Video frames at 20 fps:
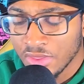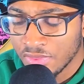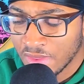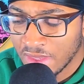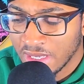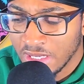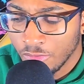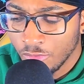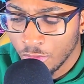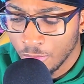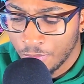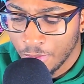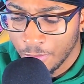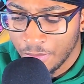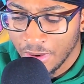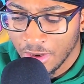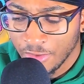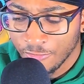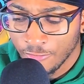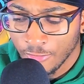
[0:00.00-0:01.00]
that he would
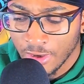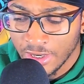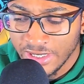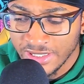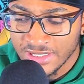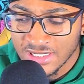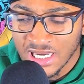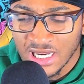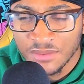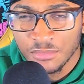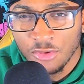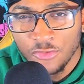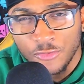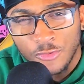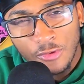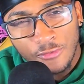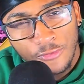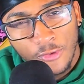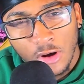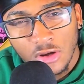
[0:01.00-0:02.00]
prepare for any type of
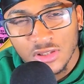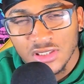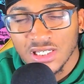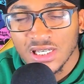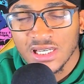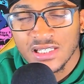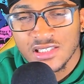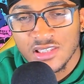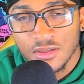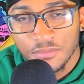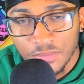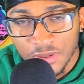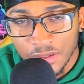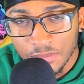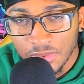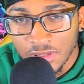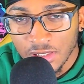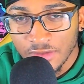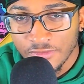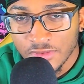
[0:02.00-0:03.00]
revolt against the
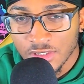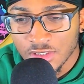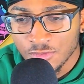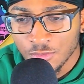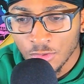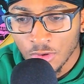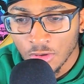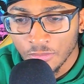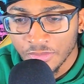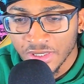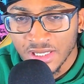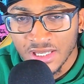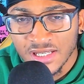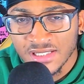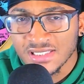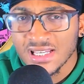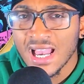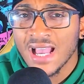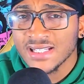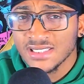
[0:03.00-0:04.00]
people of this world,
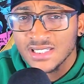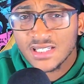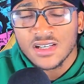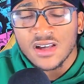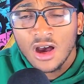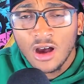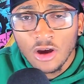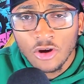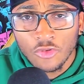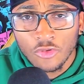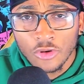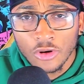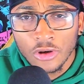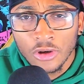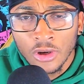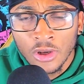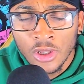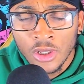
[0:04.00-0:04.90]
because as a conqueror,